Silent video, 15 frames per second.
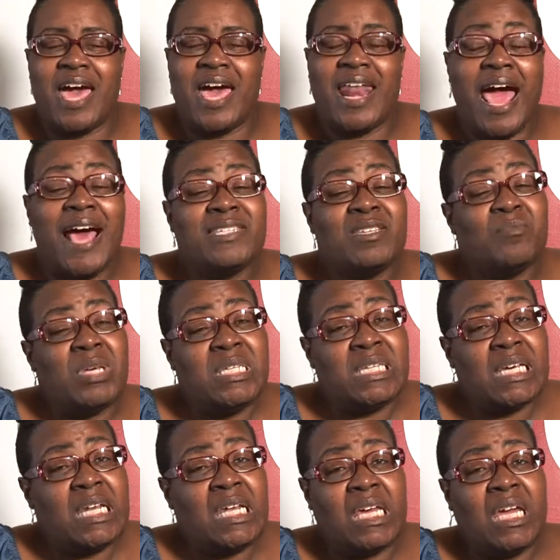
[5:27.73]
that hasn't
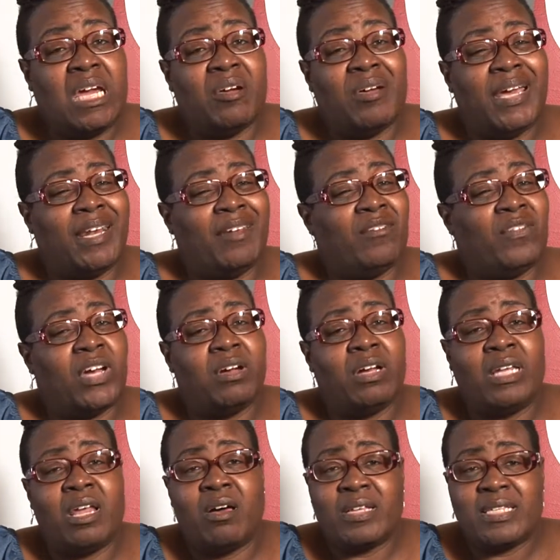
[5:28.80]
been done in Gary in a
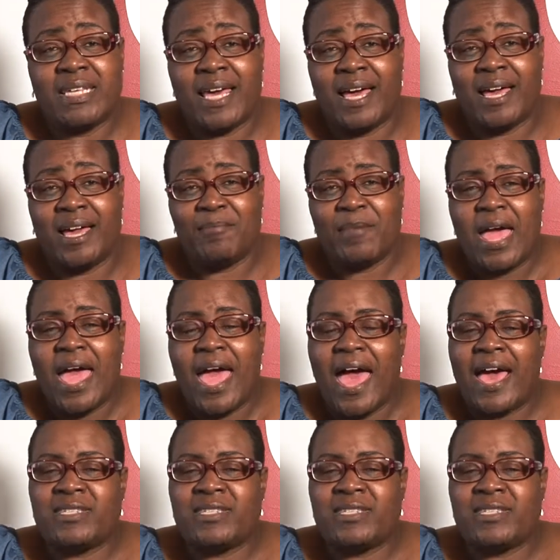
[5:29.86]
very long time.